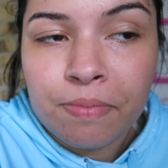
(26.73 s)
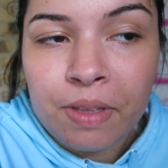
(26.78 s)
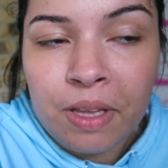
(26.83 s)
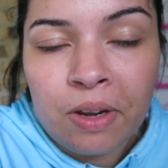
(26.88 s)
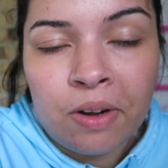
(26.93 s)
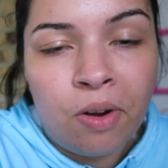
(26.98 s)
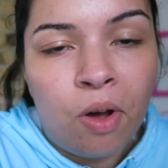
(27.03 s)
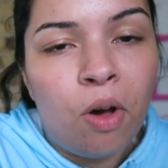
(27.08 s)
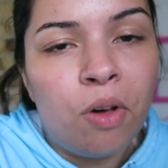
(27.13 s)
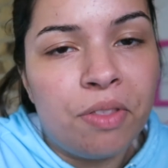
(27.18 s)

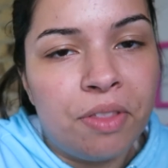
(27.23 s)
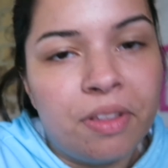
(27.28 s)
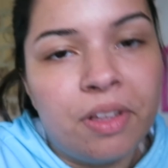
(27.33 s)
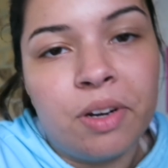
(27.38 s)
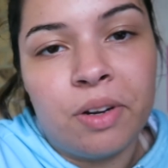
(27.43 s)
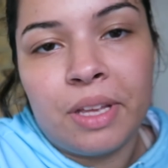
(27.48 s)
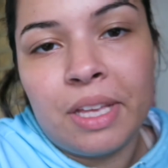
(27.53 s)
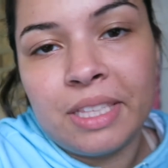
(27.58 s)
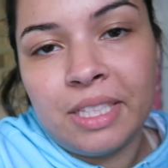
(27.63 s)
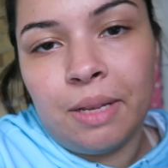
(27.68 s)
and all the
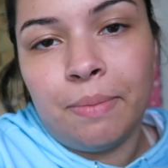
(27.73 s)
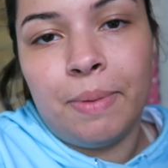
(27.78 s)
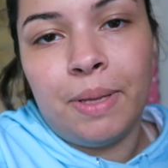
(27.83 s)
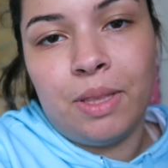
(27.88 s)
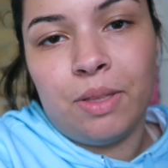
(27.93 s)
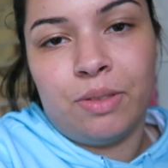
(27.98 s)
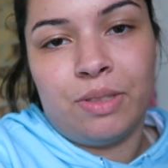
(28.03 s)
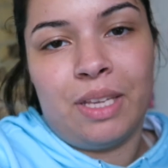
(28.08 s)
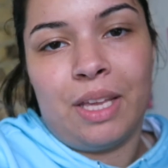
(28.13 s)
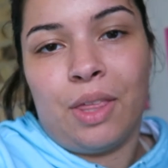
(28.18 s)
little kids, I mean
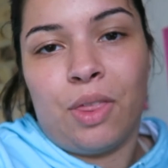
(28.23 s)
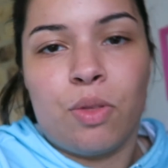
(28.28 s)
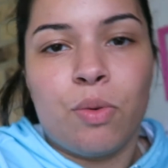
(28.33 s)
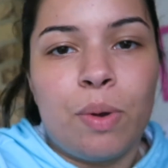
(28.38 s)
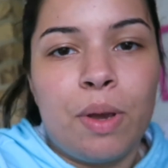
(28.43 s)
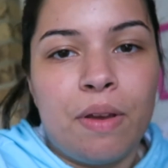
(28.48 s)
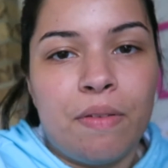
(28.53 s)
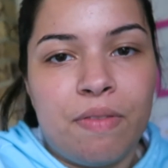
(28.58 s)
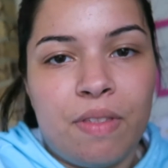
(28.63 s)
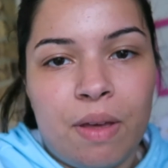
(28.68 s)
there's like
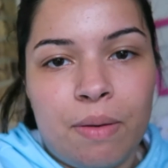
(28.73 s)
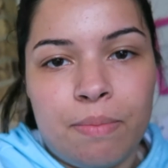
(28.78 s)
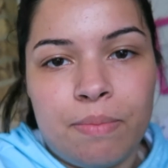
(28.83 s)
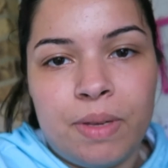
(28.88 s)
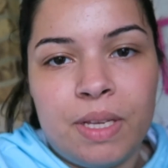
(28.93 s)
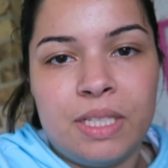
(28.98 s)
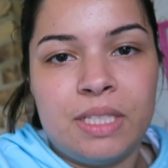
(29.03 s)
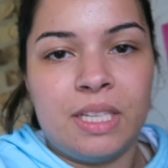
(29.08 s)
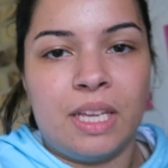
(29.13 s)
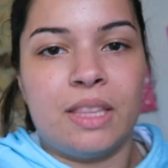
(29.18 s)
three of them.
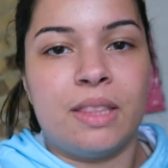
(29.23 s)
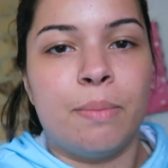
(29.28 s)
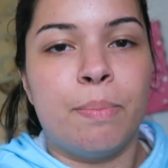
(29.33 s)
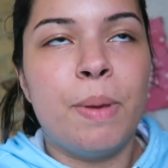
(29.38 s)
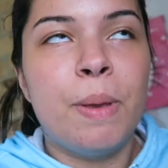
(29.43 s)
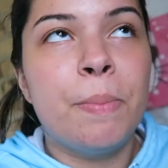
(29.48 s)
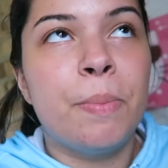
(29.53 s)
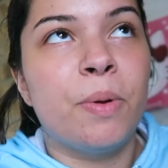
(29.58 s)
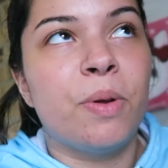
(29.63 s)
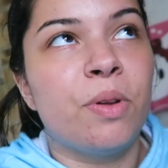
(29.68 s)
It's like the
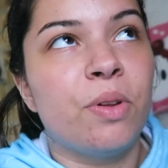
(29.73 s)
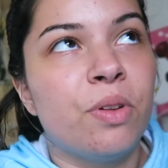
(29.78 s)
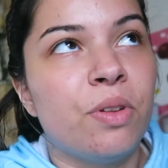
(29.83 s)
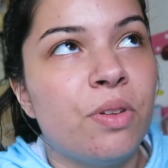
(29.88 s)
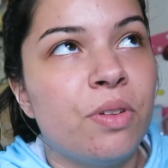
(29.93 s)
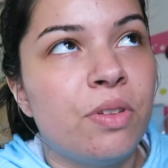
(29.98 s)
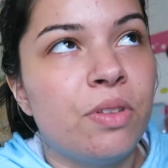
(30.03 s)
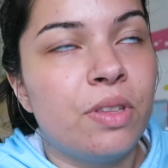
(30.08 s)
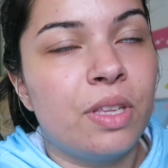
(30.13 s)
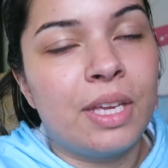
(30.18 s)
people,
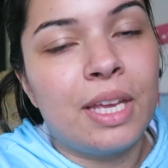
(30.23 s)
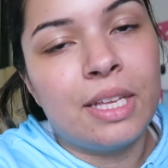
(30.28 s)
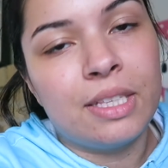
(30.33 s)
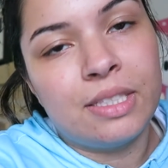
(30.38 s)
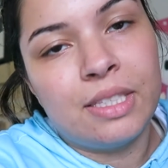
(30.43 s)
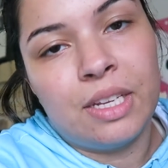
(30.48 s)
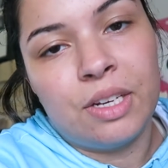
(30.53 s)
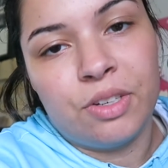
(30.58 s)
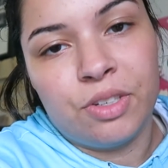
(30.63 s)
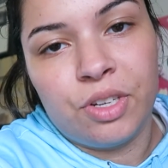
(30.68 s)
the kids
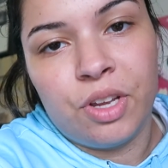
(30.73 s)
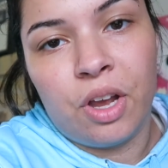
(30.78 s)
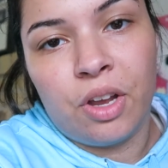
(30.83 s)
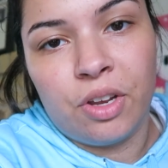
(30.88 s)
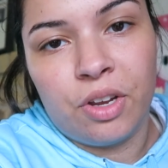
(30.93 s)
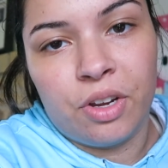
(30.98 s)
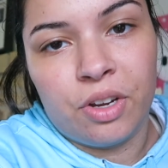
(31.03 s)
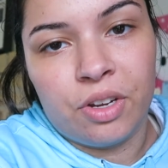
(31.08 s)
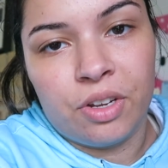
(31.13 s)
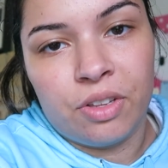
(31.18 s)
that are
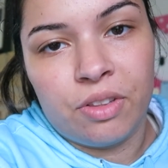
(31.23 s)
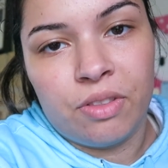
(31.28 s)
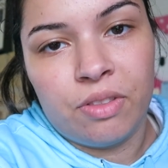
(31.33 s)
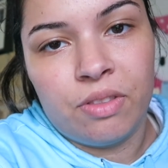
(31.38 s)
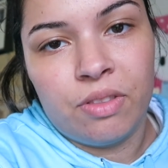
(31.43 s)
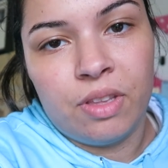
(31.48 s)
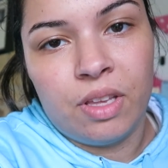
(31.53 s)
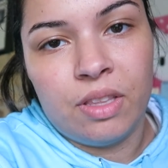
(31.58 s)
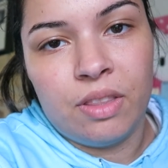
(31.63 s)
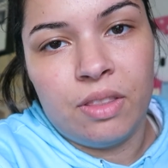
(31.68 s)
younger
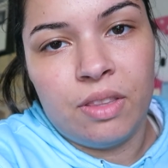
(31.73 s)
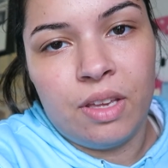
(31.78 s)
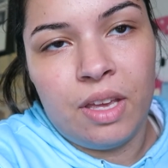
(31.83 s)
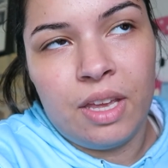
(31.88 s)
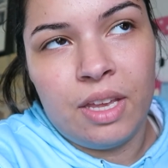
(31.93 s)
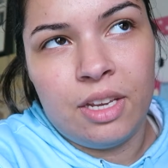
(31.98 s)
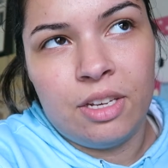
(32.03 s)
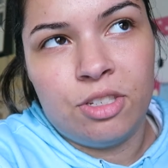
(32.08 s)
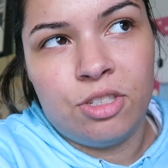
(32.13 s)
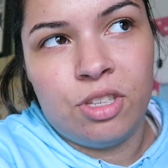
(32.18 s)
than the
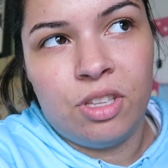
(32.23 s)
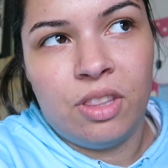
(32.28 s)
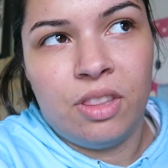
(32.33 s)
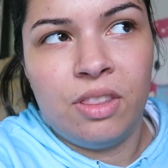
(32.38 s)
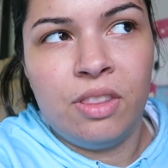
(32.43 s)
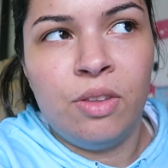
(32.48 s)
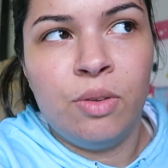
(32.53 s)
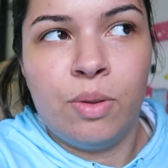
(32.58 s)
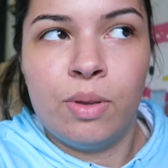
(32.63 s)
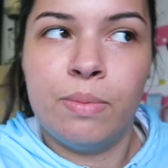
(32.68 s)
age that
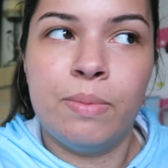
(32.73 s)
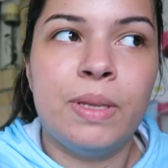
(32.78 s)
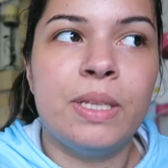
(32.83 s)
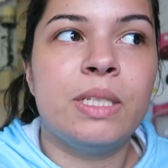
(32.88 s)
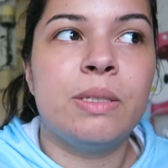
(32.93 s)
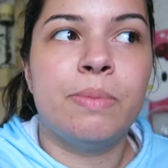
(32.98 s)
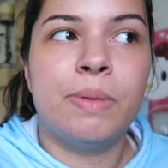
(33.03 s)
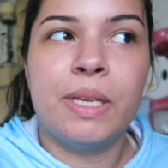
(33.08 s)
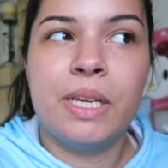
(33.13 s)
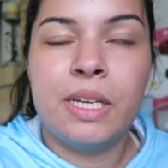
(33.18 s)
you can be
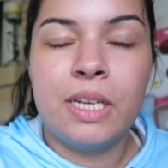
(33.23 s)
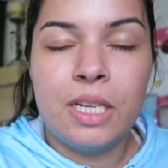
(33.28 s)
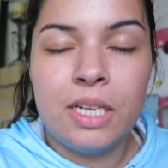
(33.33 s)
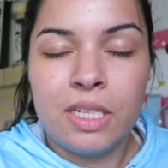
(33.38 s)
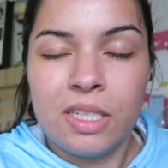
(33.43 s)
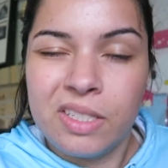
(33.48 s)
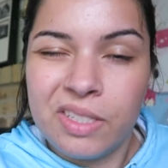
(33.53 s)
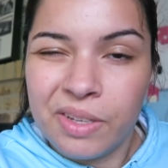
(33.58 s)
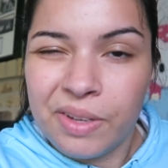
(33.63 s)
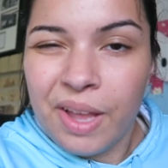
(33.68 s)
to be in
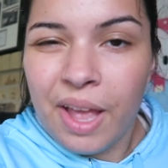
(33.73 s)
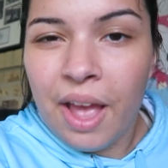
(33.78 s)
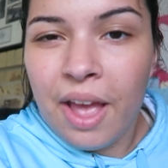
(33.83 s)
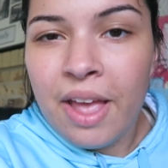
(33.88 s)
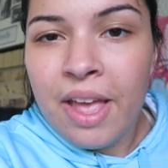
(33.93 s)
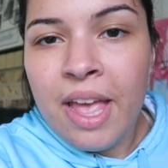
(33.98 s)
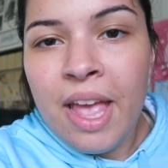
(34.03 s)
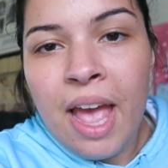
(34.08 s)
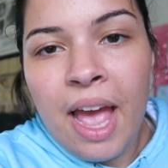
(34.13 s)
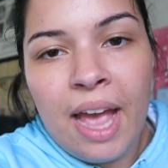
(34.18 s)
it. So yeah,
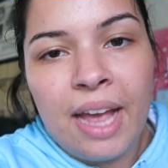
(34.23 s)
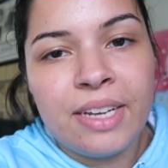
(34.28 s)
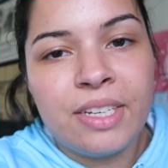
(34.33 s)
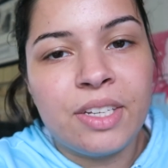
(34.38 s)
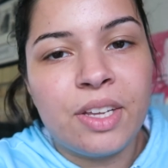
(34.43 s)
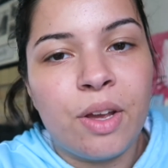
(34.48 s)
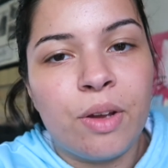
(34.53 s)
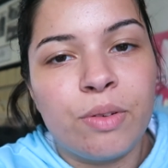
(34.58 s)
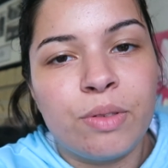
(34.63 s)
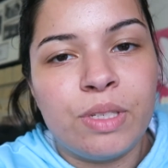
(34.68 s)
I had to
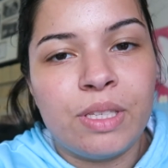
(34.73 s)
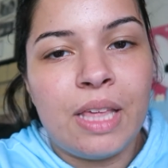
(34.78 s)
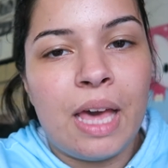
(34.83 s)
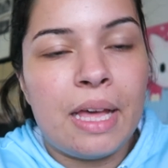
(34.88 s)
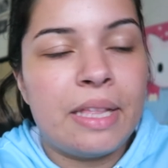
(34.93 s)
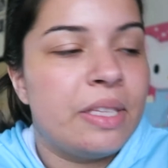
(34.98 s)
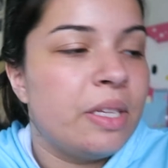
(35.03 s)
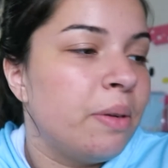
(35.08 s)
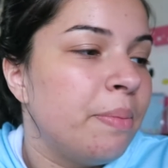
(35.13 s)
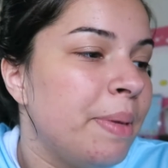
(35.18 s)
go to
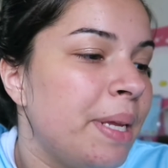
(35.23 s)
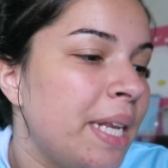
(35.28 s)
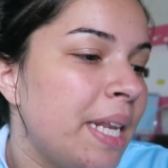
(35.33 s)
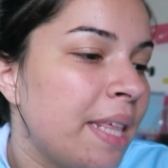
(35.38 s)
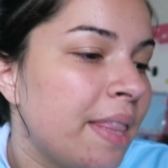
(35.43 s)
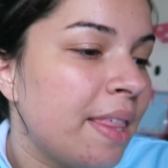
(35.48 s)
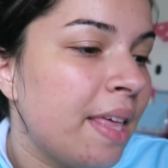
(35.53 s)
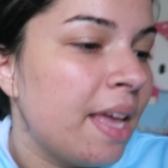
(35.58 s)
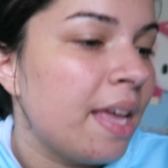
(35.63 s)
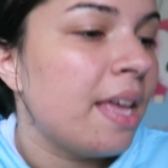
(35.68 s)
that little
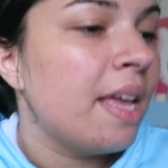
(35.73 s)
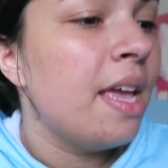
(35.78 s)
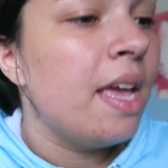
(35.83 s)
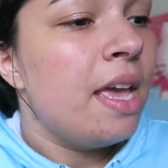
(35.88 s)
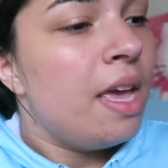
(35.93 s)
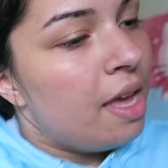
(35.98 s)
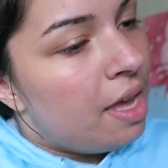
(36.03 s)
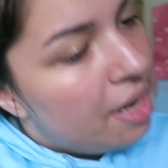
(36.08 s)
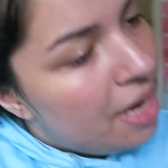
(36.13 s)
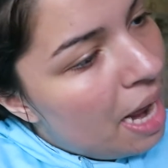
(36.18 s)
meeting thing.
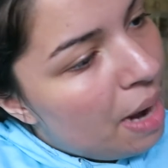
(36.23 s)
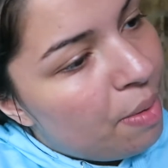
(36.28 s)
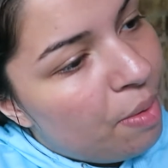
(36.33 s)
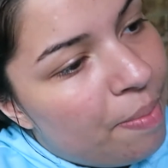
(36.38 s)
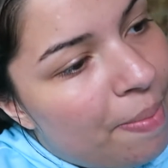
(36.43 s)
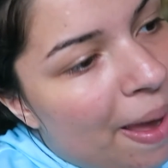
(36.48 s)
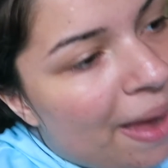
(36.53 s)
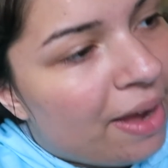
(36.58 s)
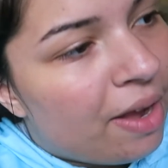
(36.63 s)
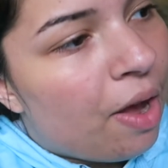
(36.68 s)
Now we're
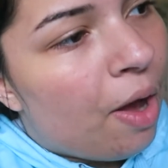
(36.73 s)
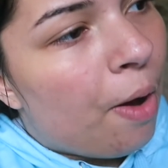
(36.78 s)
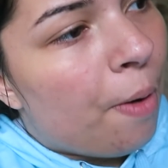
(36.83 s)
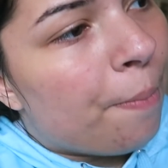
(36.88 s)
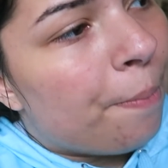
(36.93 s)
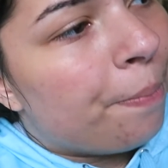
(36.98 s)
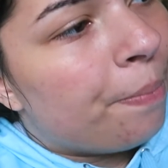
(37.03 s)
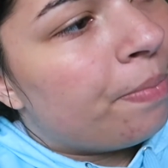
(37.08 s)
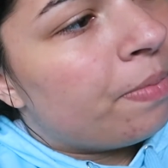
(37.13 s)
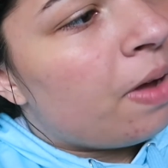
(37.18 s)
back
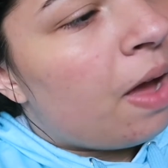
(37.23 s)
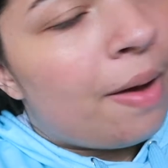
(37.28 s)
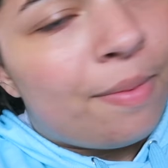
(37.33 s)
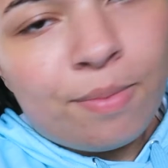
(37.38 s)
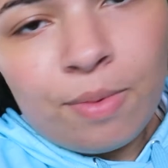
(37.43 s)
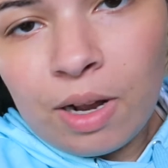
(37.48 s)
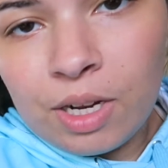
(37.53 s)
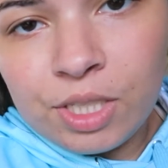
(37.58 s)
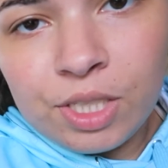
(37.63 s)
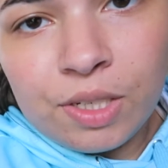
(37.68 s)
home. I'm
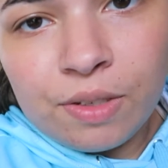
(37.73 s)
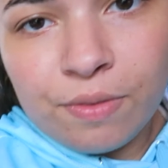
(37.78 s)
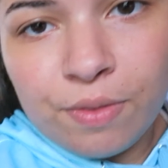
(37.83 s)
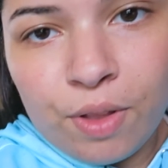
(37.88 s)
watching